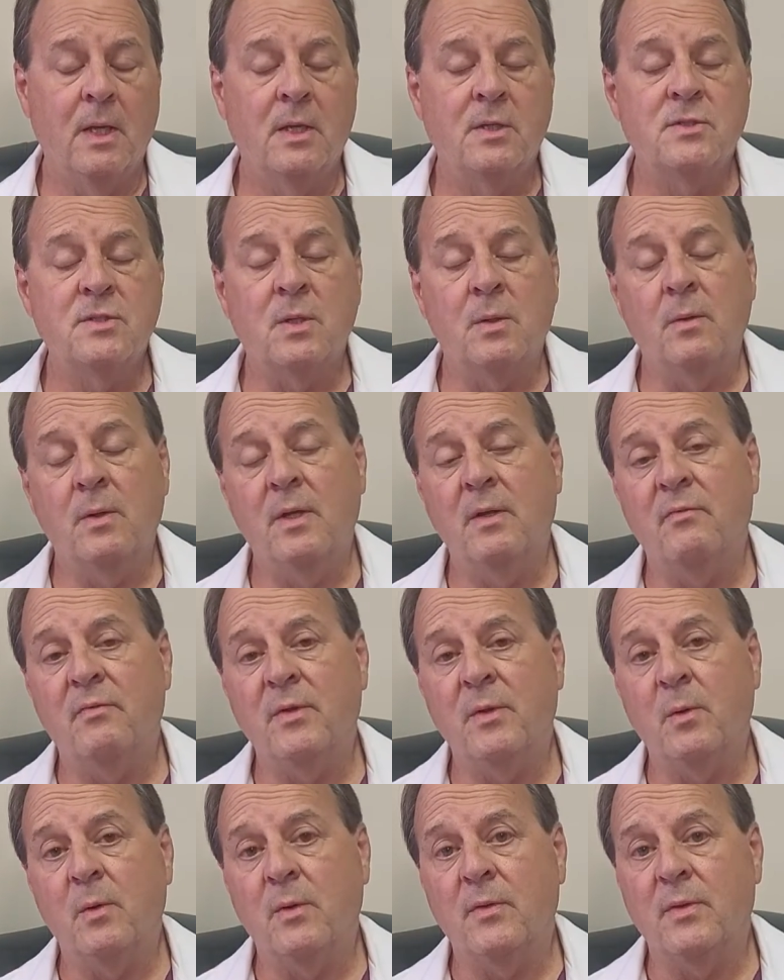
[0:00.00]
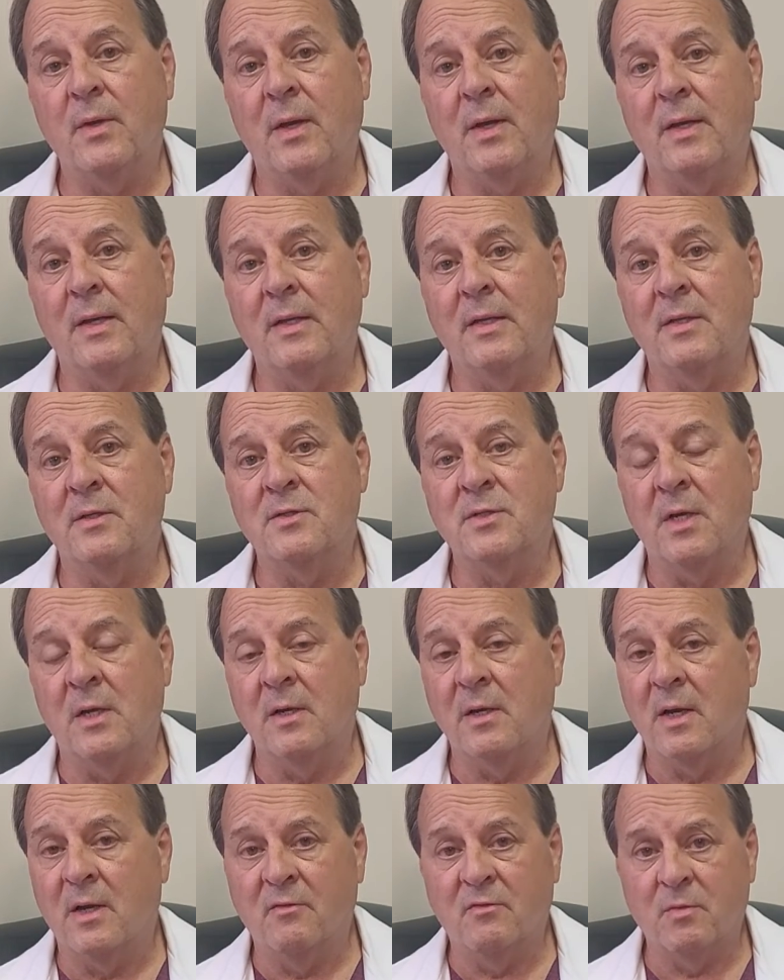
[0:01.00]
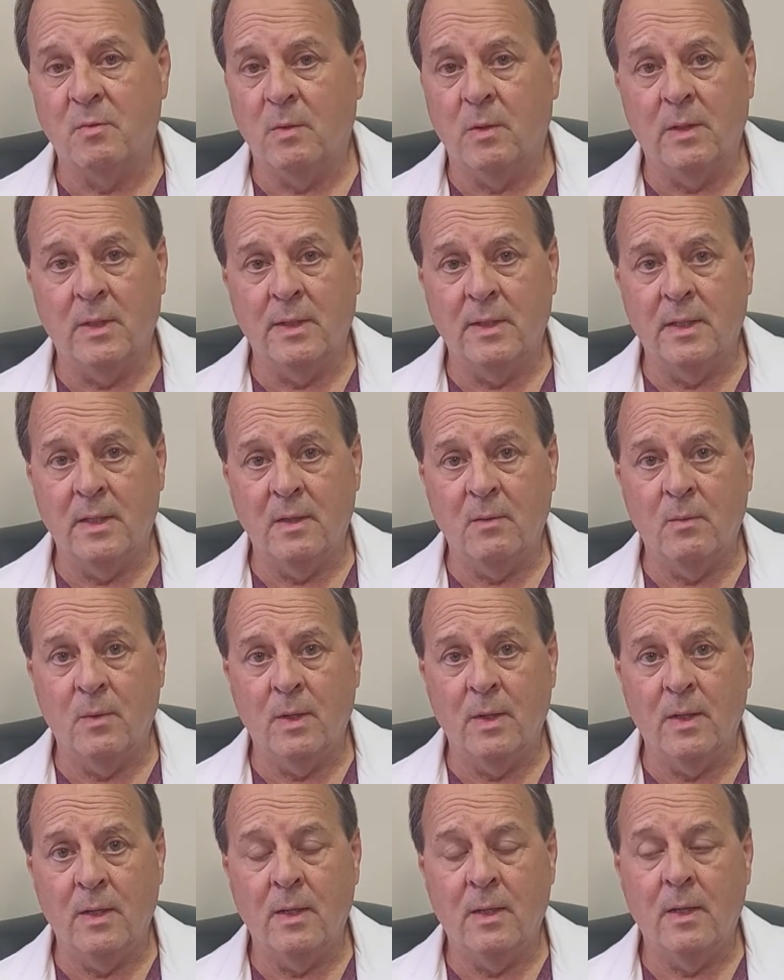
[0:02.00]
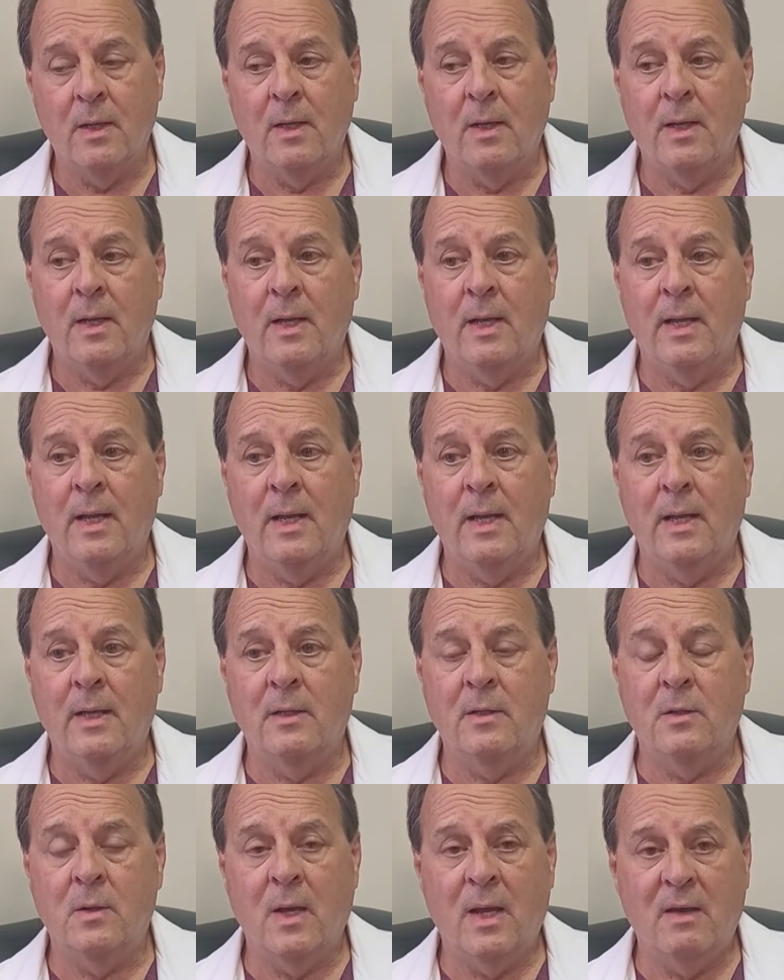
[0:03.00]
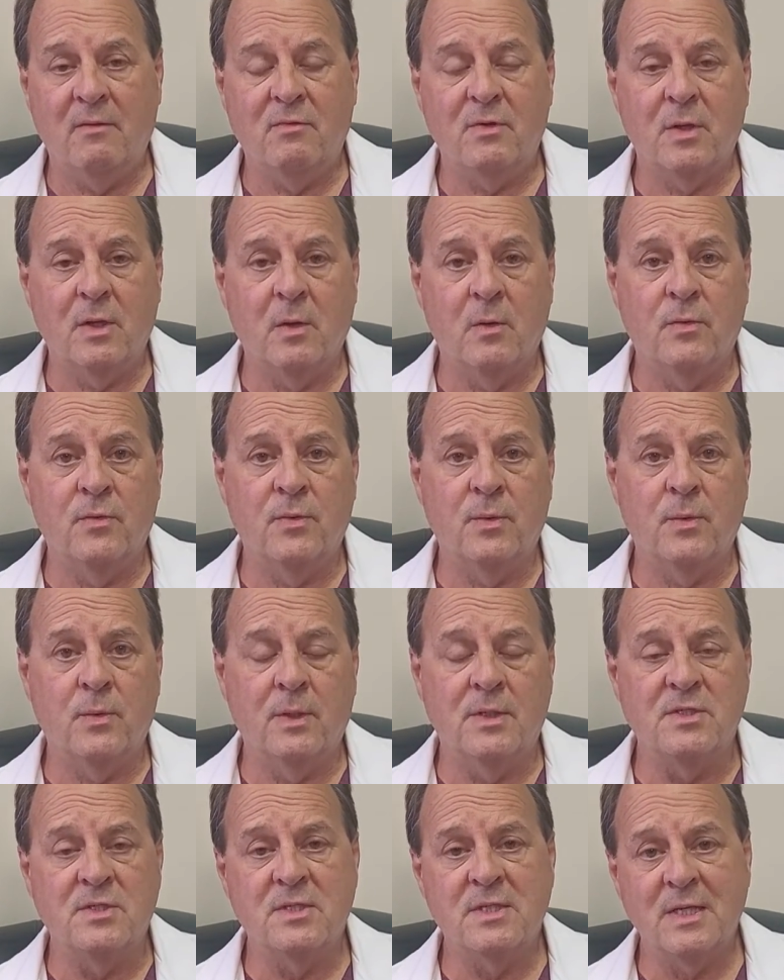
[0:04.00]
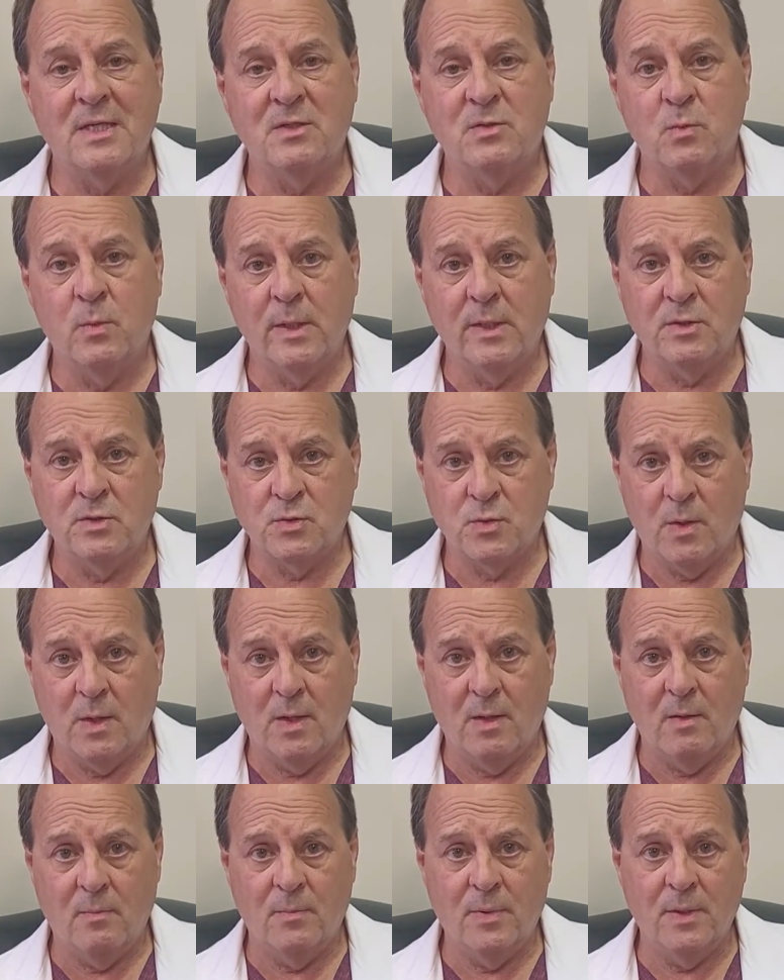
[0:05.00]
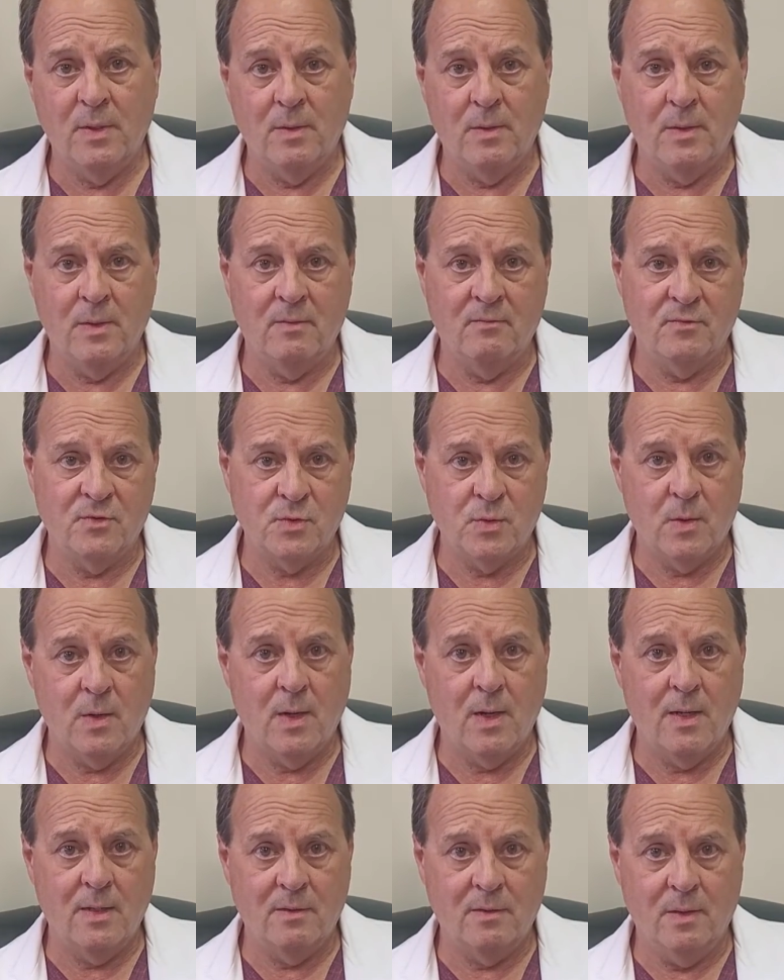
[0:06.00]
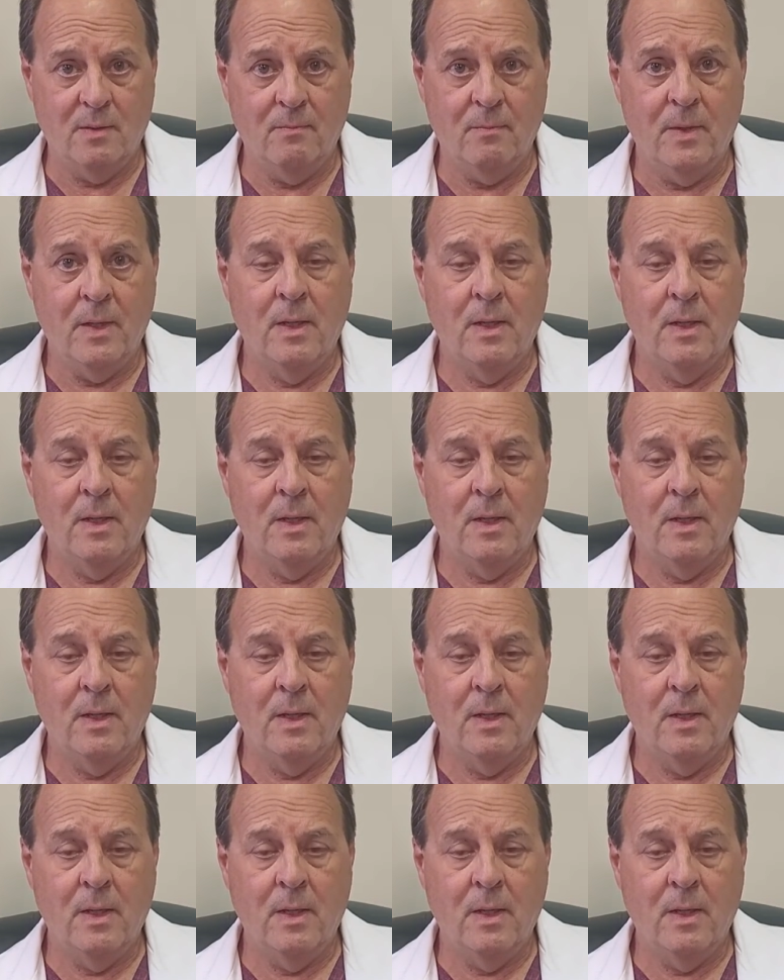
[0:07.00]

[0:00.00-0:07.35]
So if the orthotic is uncomfortable in any way, and you have to go through a 6-week trial period of trying them,